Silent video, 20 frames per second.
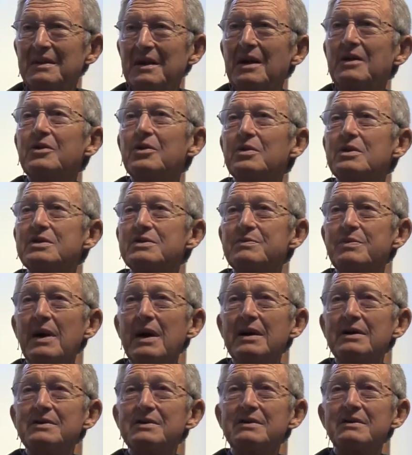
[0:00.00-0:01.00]
And the
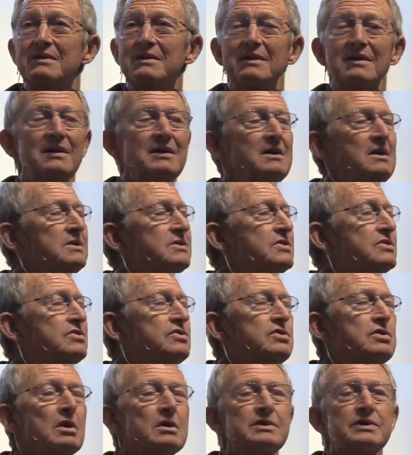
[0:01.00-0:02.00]
response is
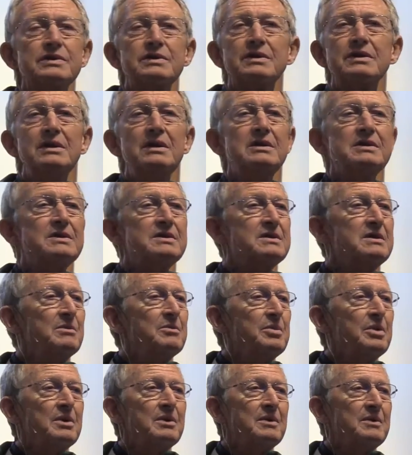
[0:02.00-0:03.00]
just as
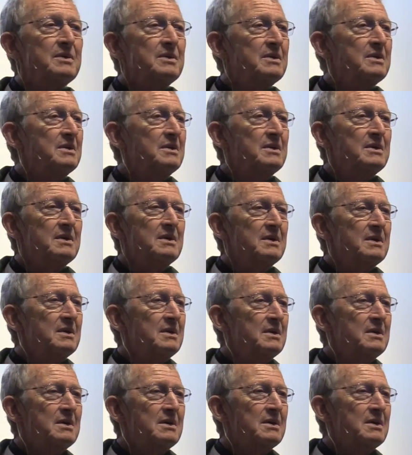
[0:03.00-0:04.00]
simple.
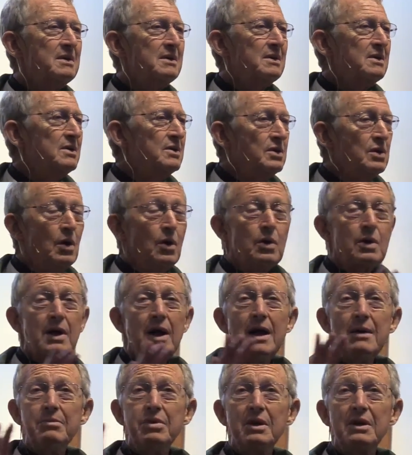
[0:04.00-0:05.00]
No
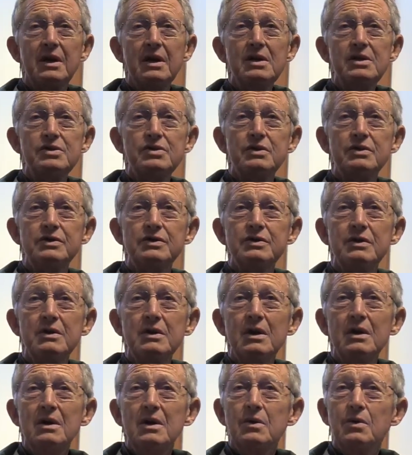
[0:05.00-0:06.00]
complications
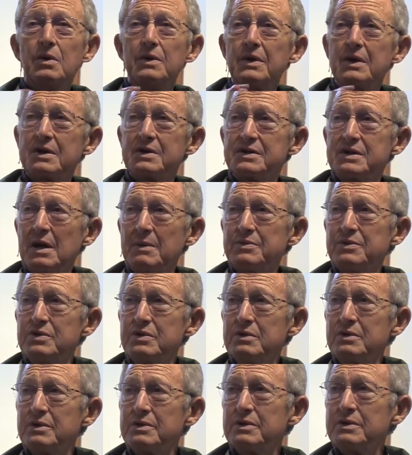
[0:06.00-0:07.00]
with
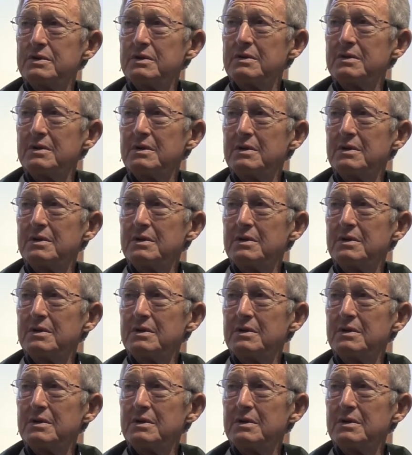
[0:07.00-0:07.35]
exceptions.